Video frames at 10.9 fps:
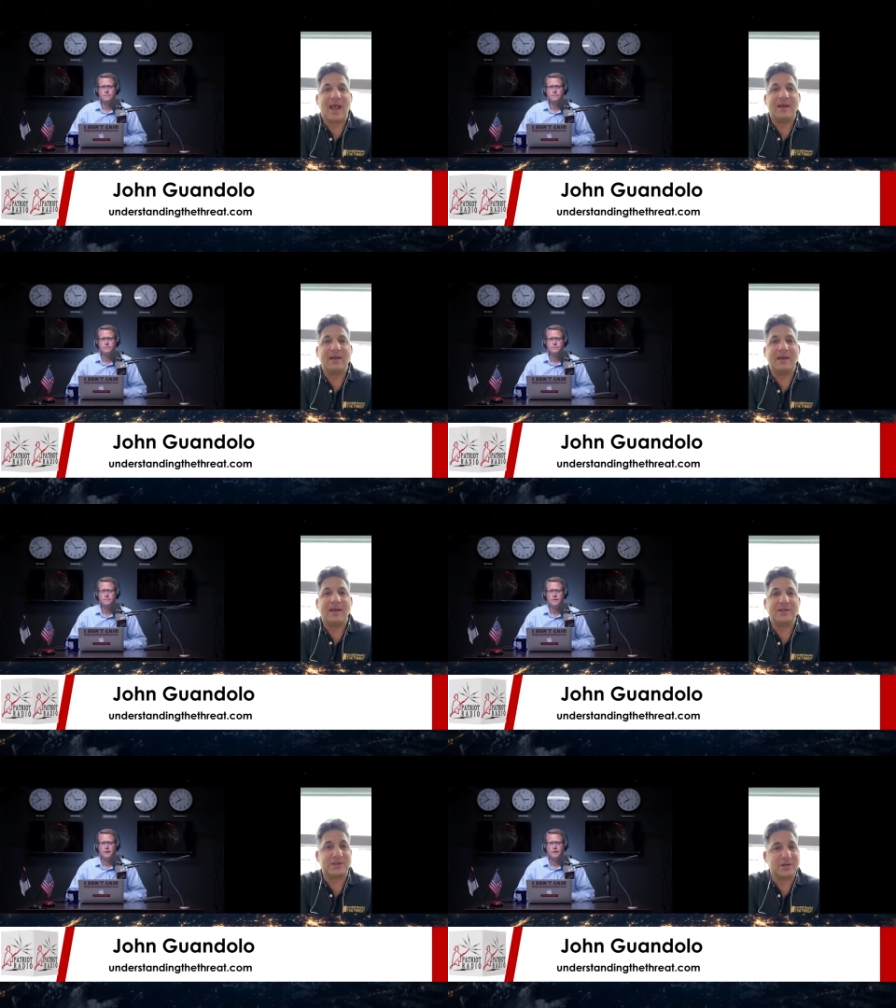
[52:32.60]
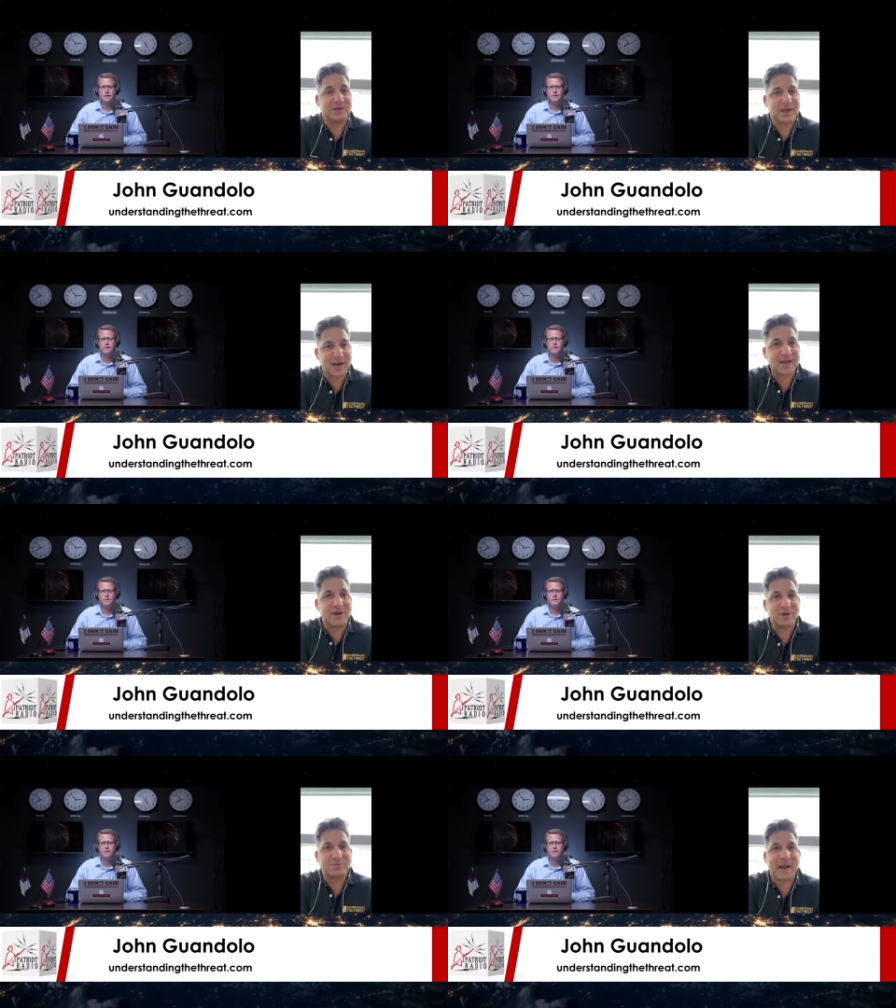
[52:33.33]
And this kind
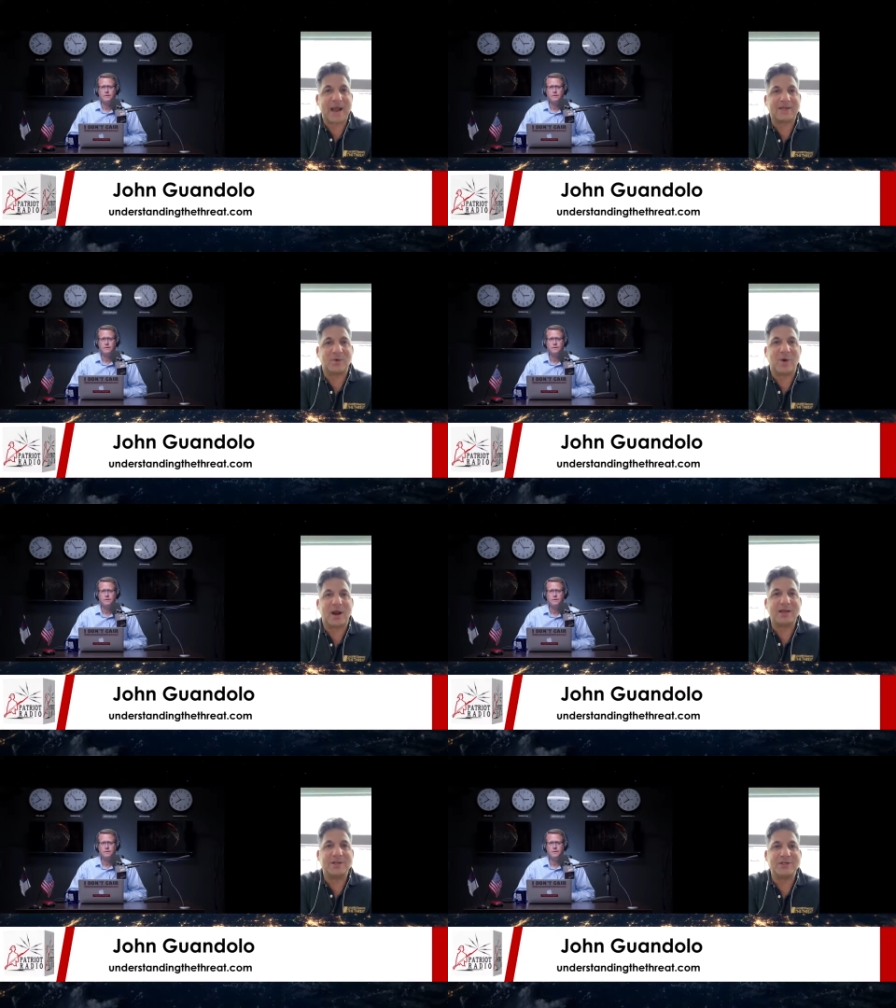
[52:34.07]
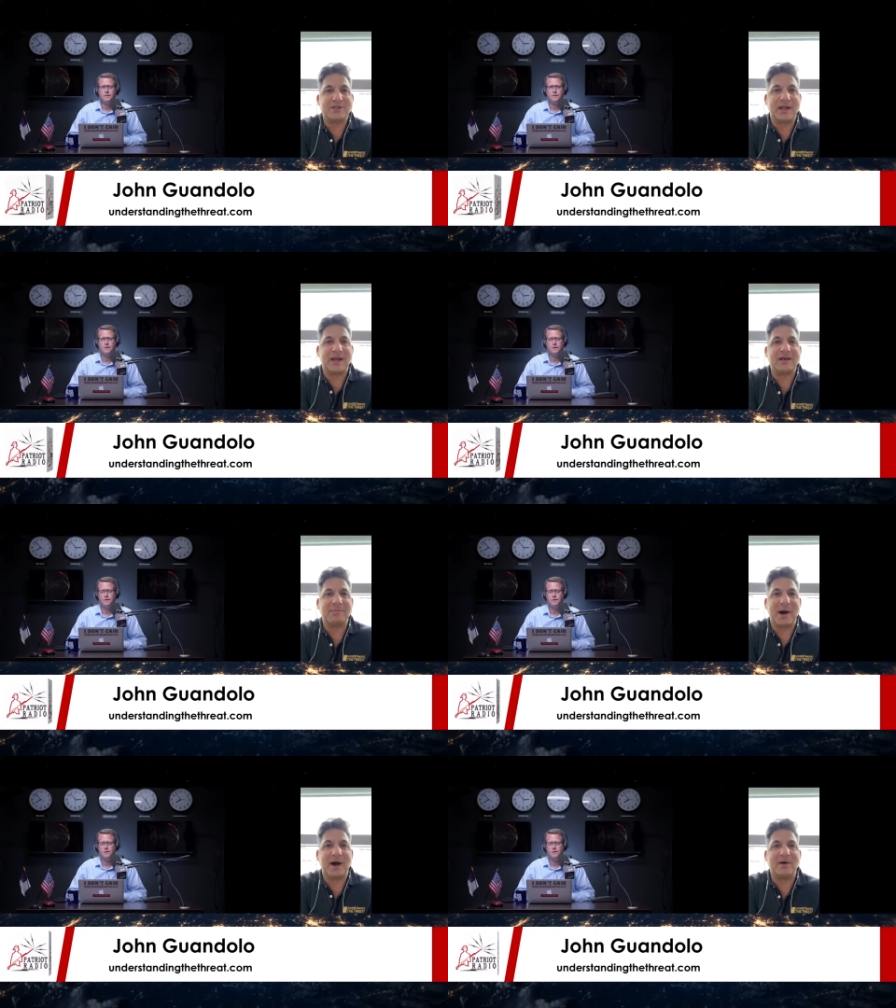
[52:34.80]
of goes back to what I just said
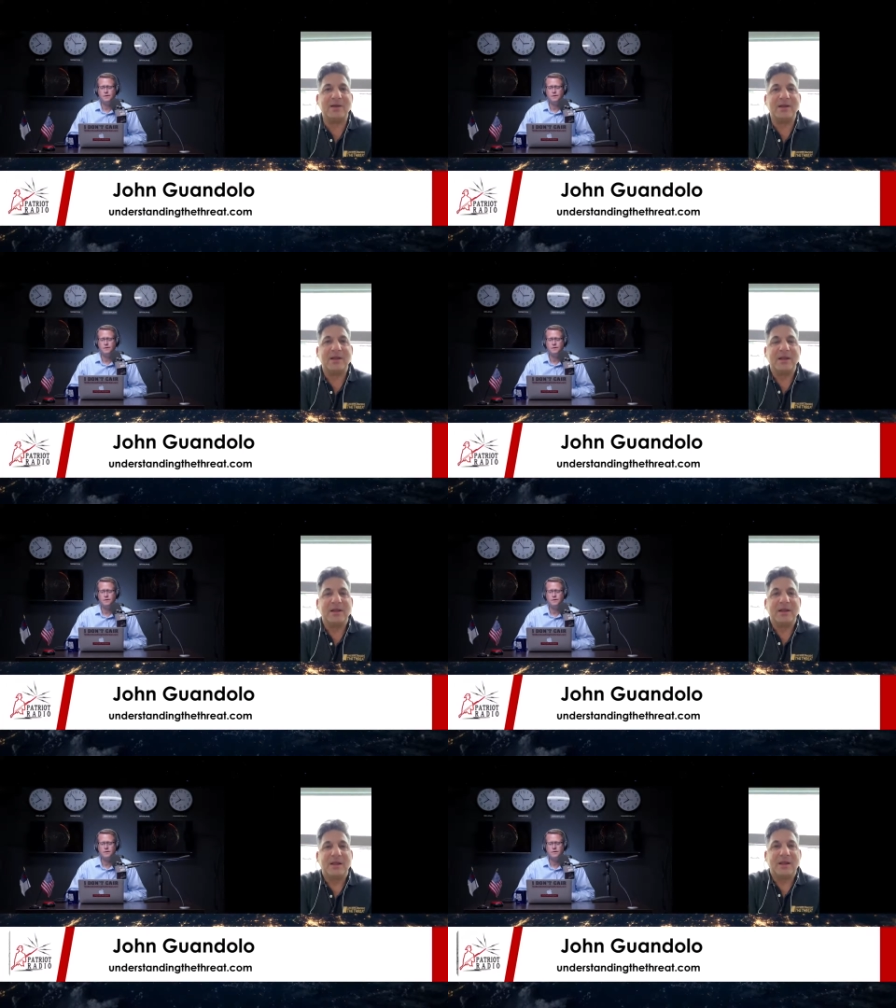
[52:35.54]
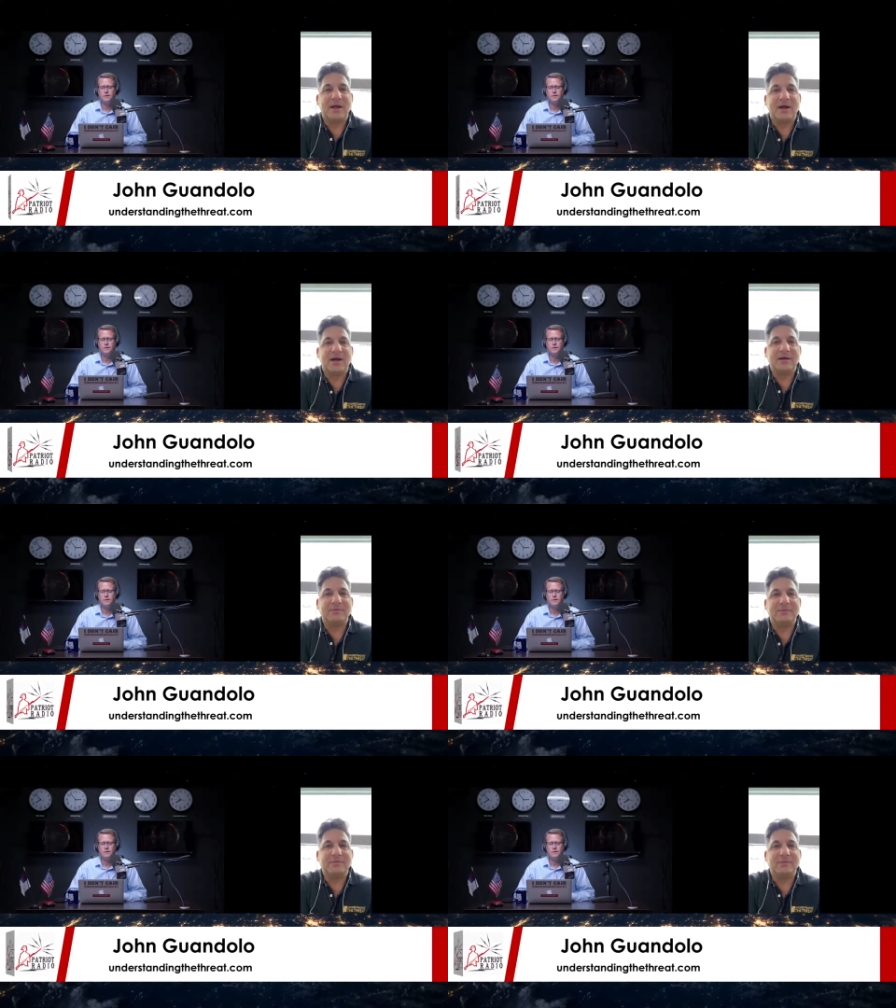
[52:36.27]
about,
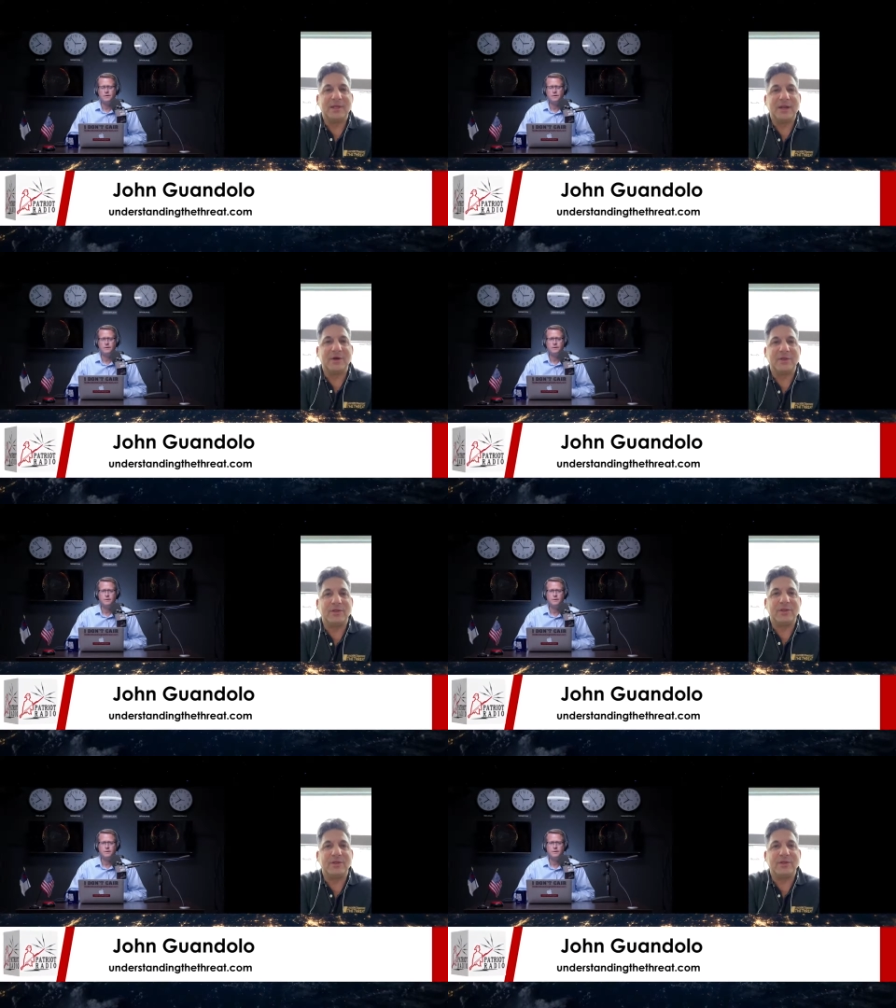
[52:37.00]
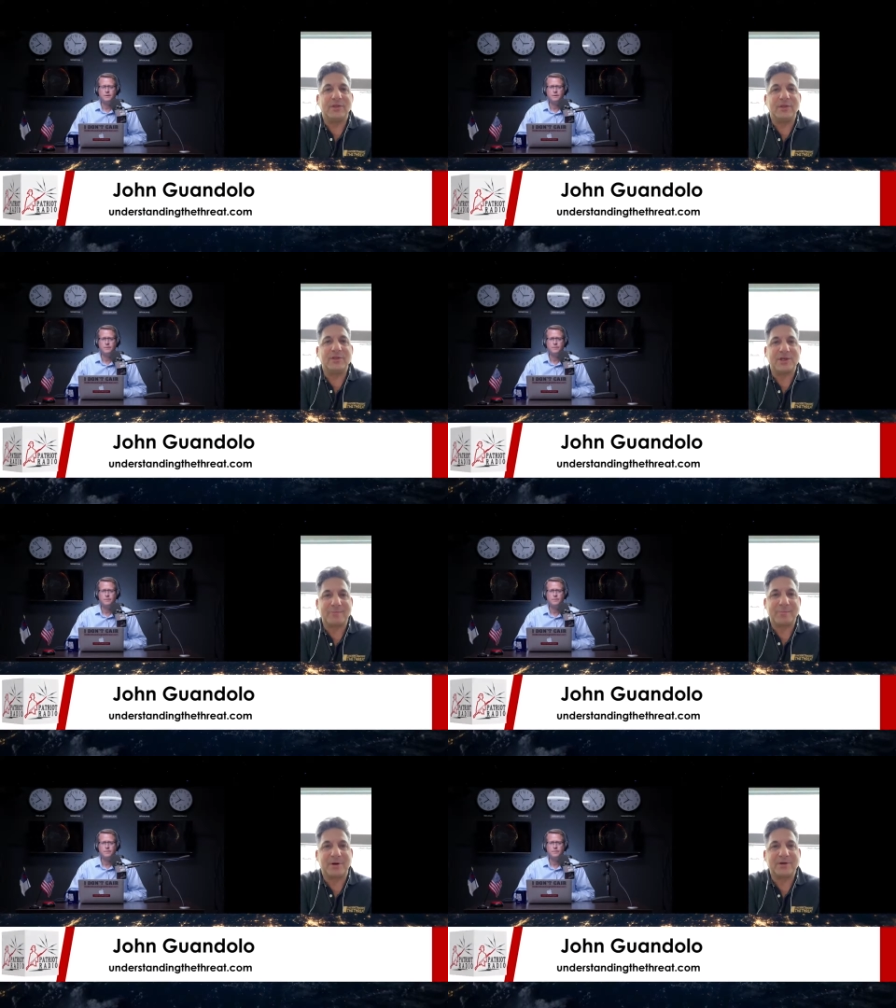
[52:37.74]
the
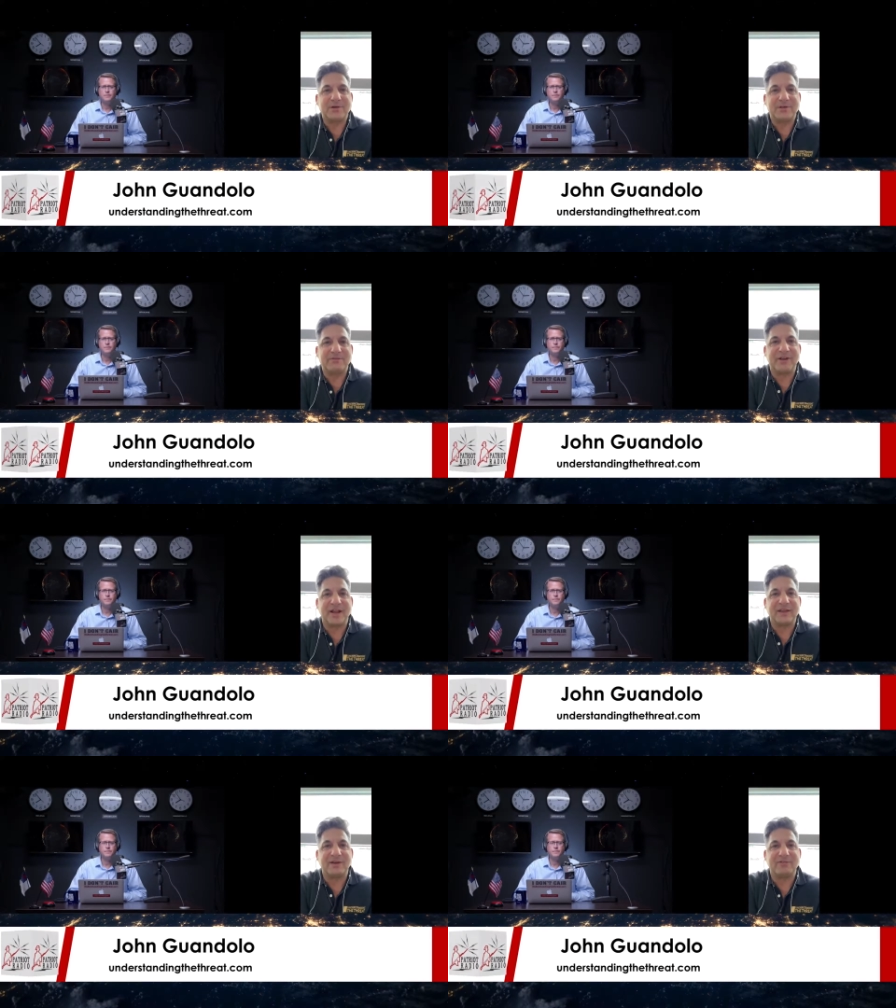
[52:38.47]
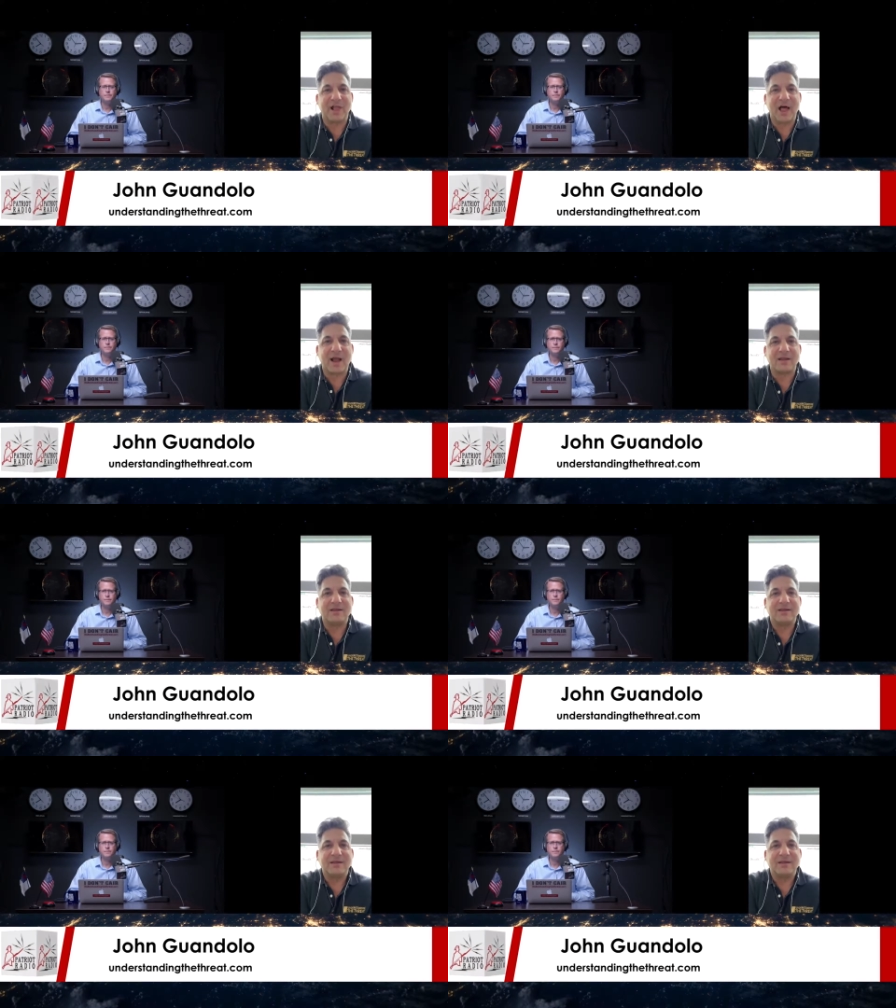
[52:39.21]
shepherd defending their flock.